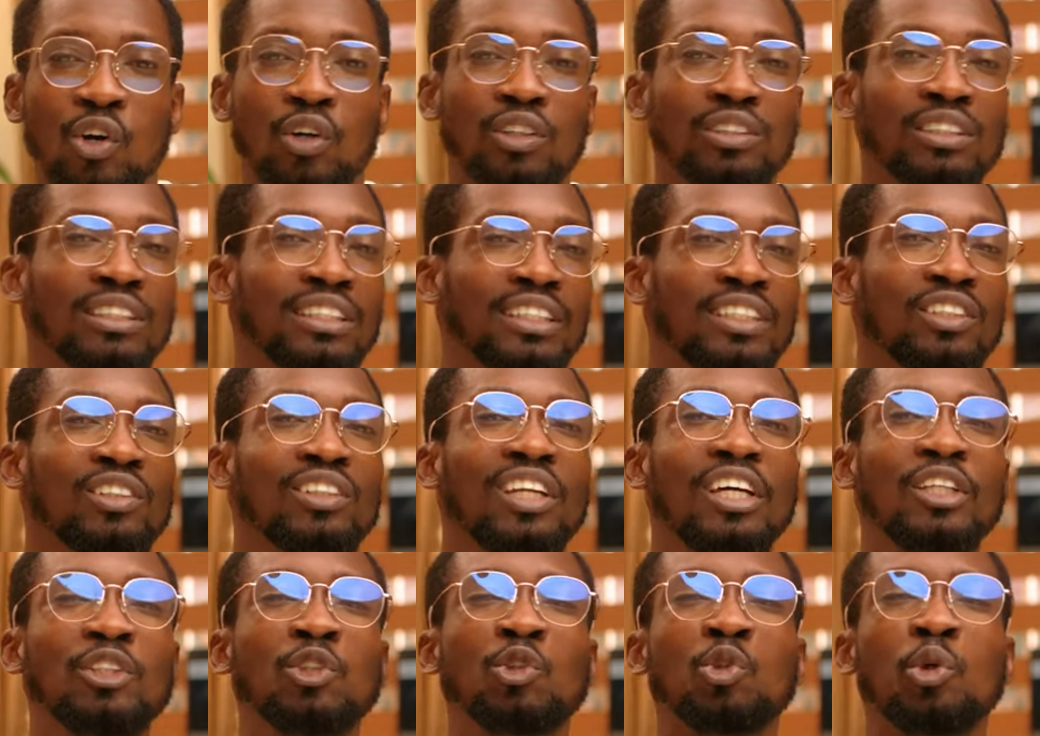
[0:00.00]

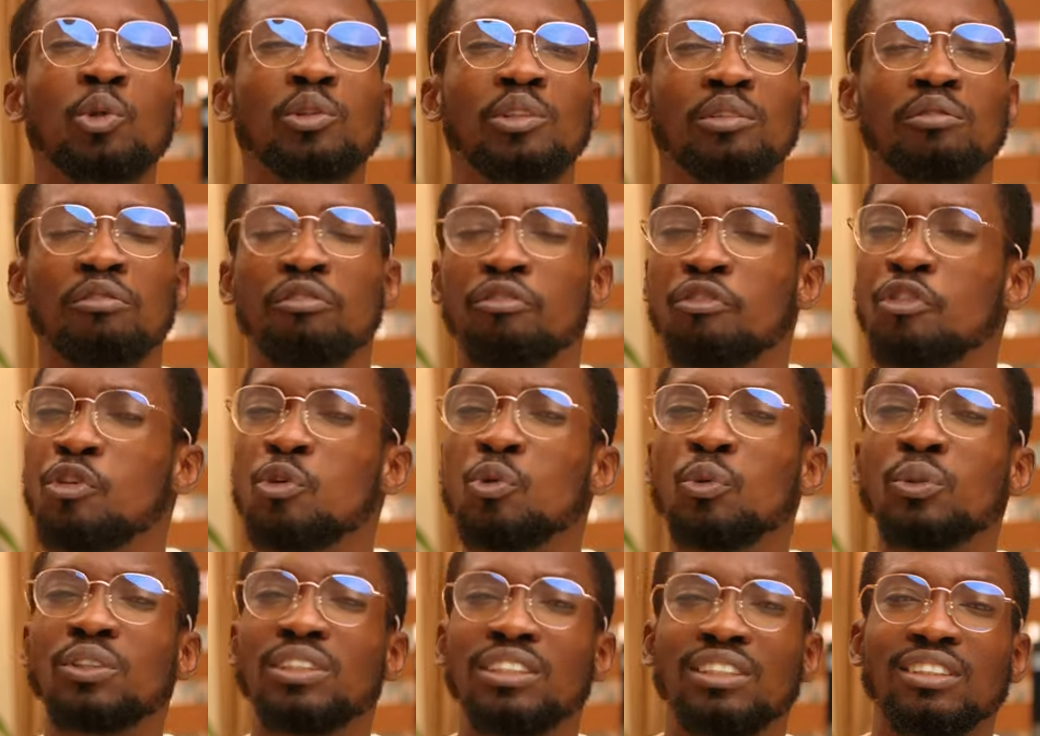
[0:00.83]
Until I saw some
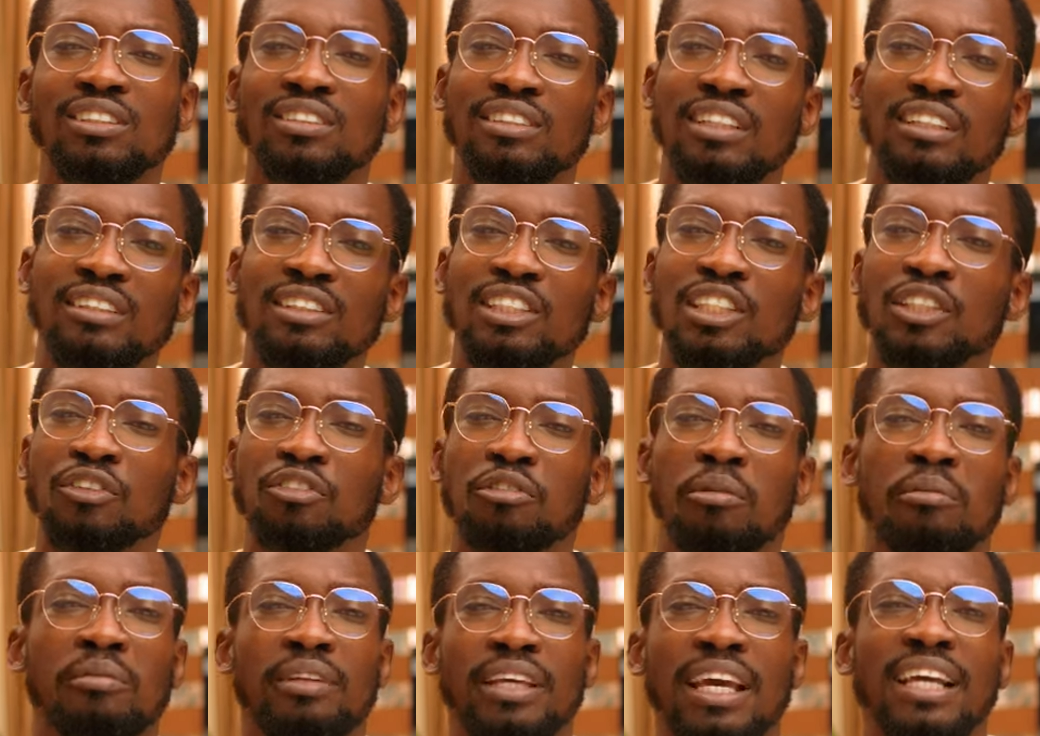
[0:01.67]
few stills
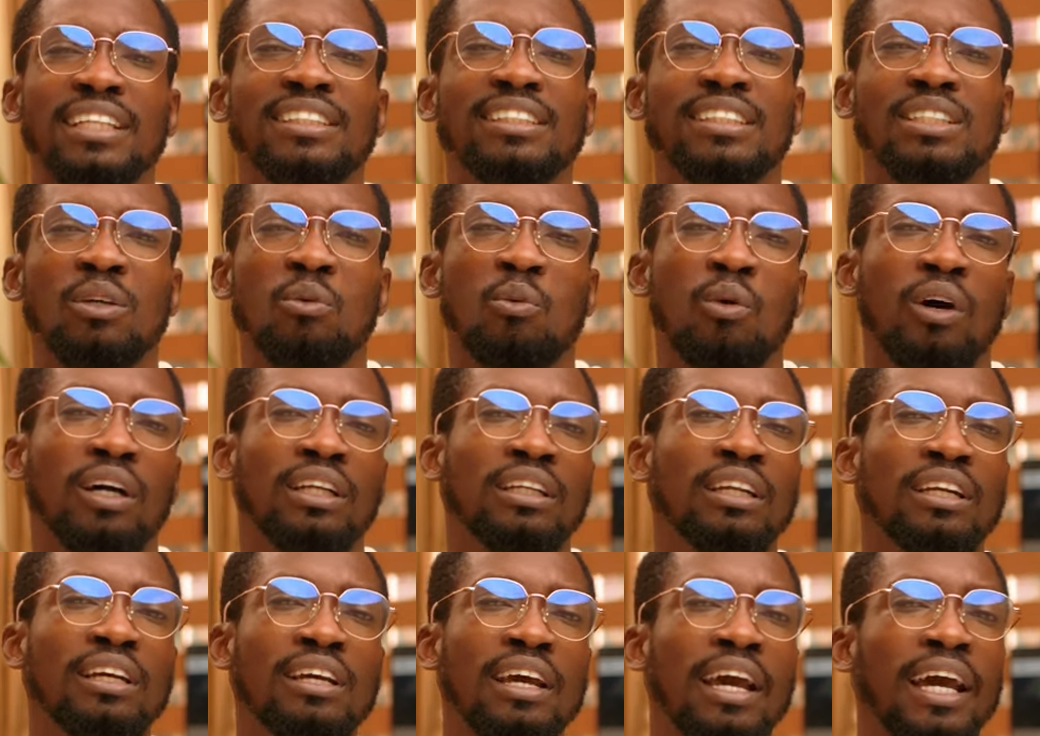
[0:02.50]
from the
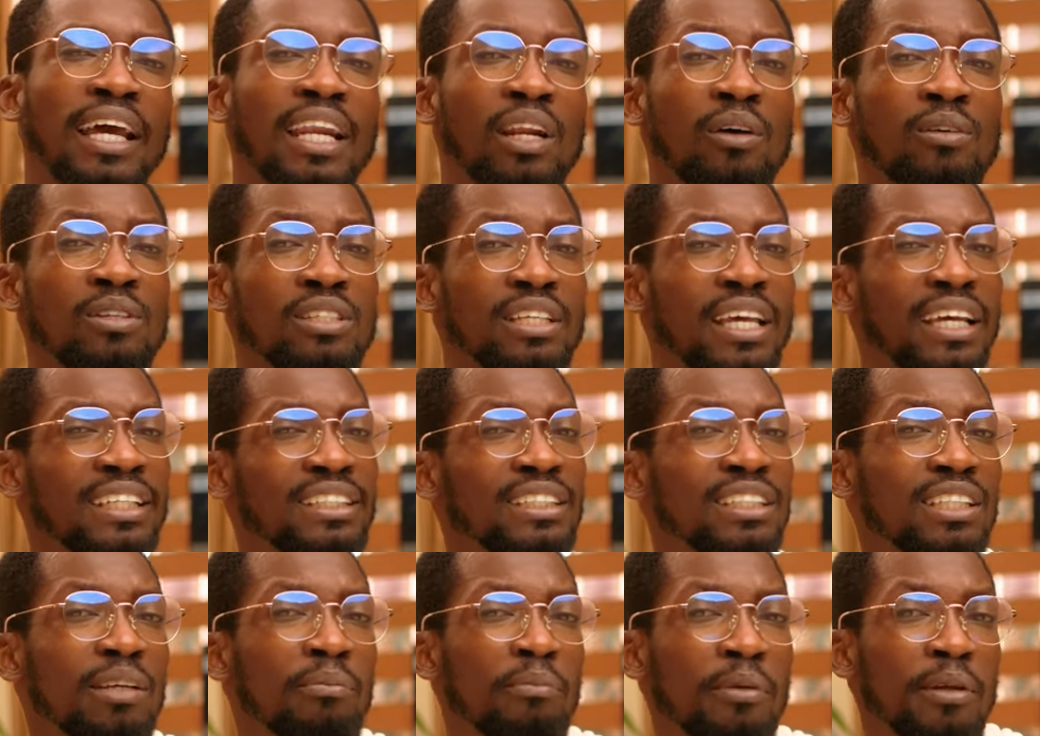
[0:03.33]
XT1 and I was
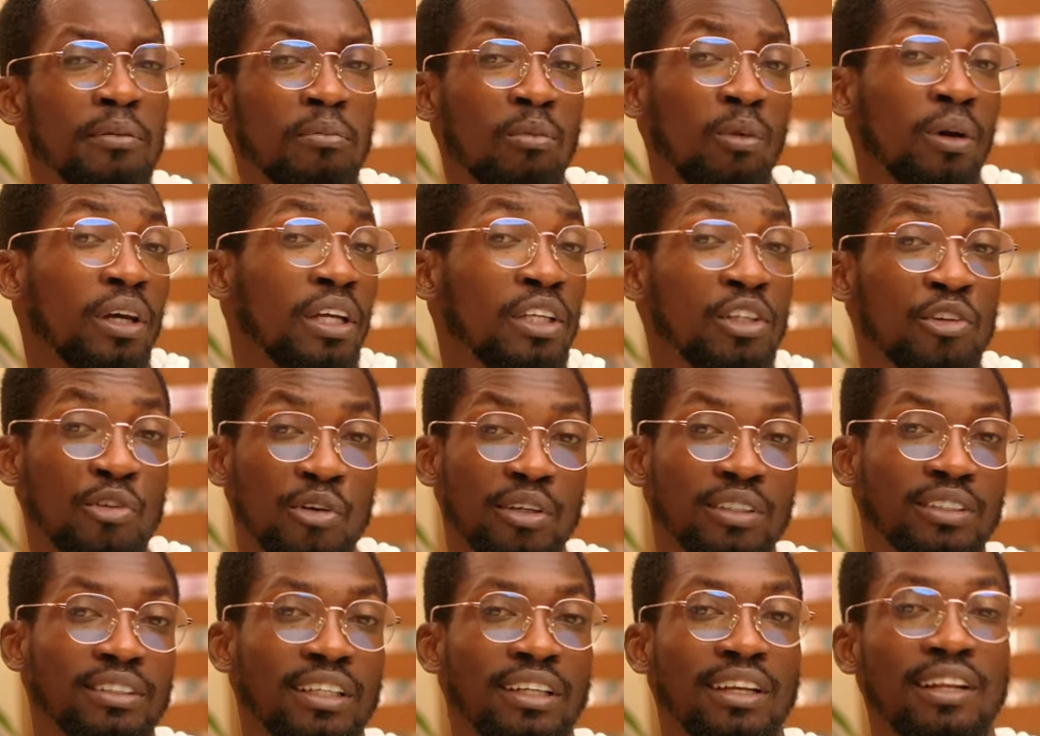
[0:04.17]
getting a bit more
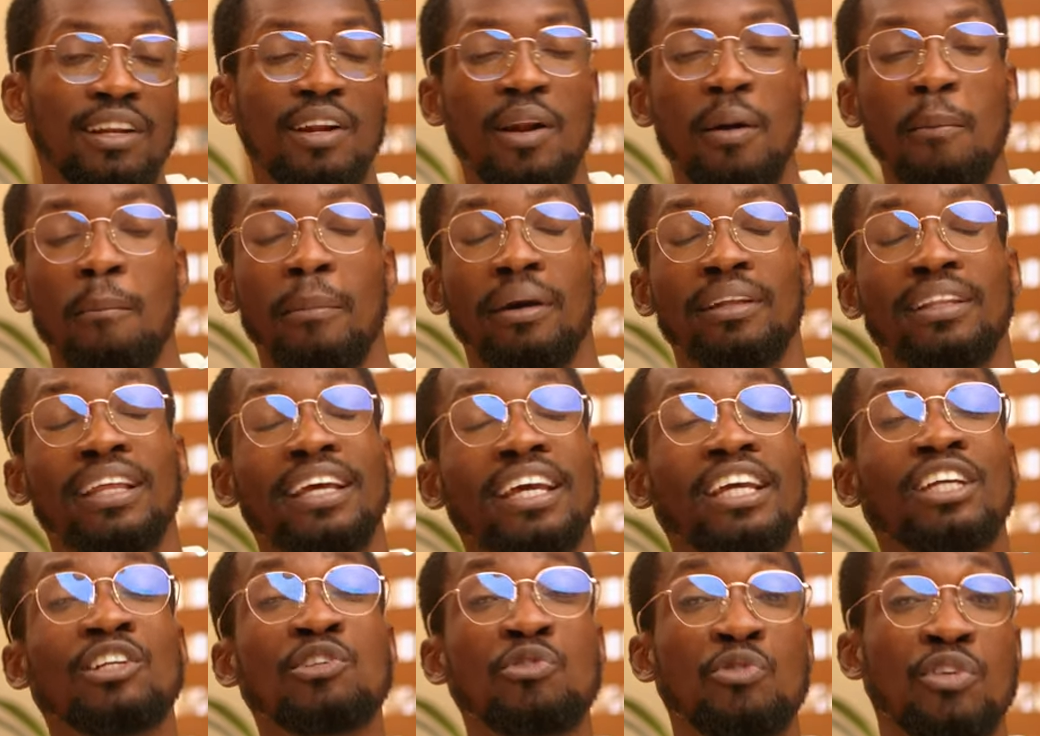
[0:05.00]
interested. But
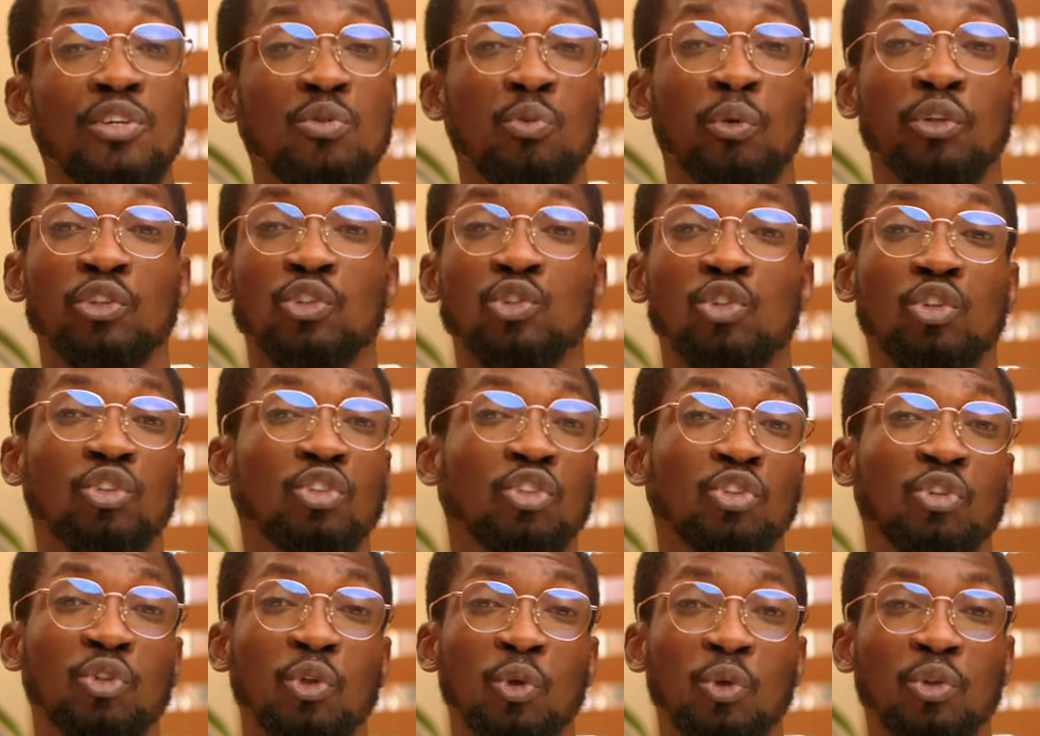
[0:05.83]
that interest was not
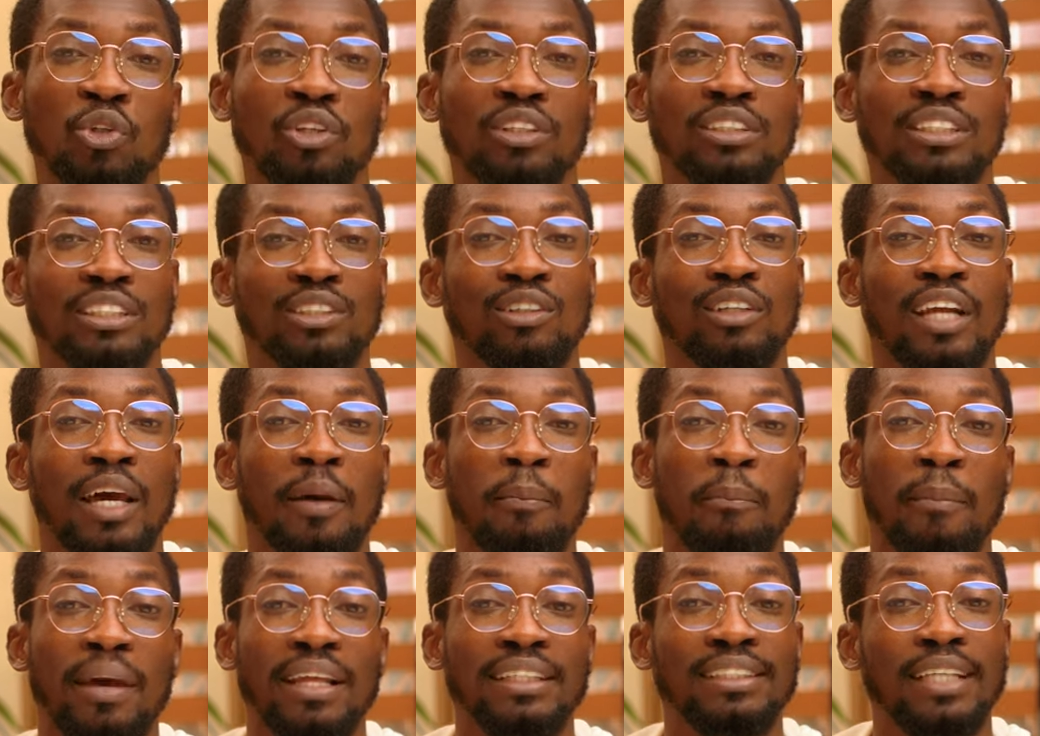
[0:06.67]
sold until I
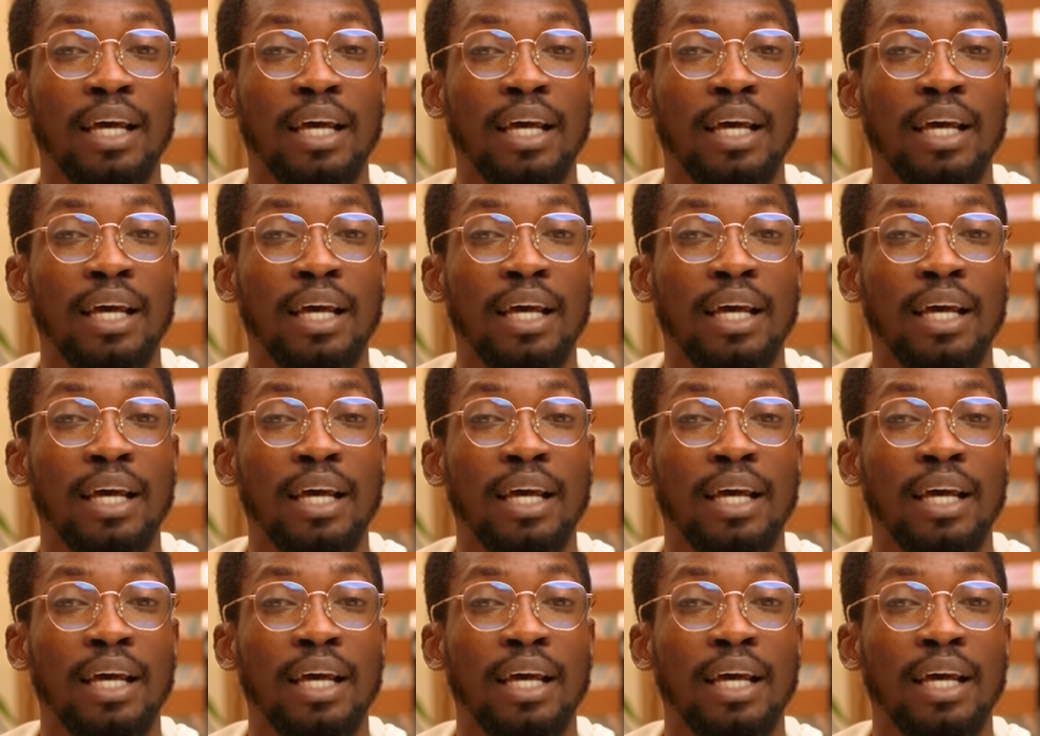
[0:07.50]
met